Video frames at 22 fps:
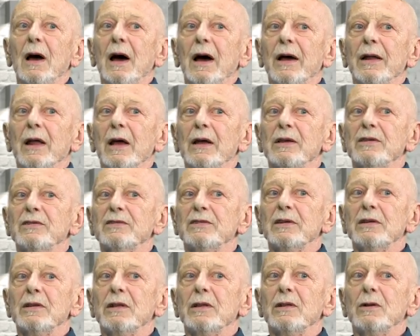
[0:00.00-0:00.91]
and I
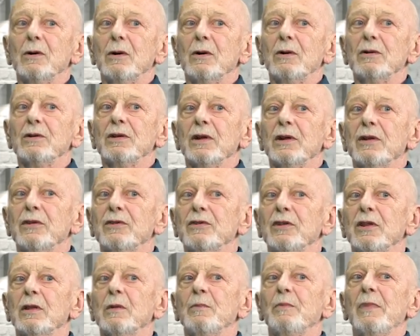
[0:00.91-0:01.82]
sit in the
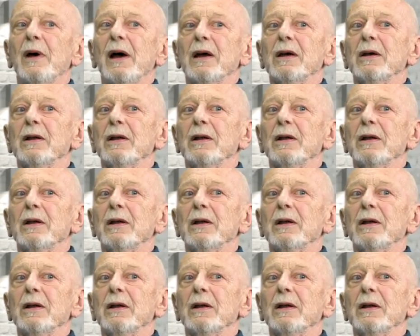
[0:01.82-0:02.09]
audience at the back